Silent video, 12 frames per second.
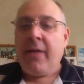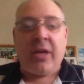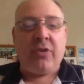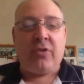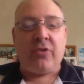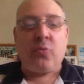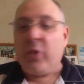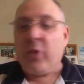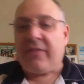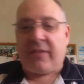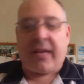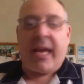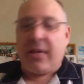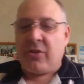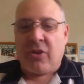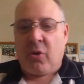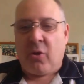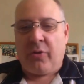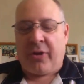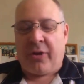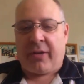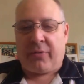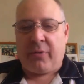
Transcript: They just restaged the whole thing 3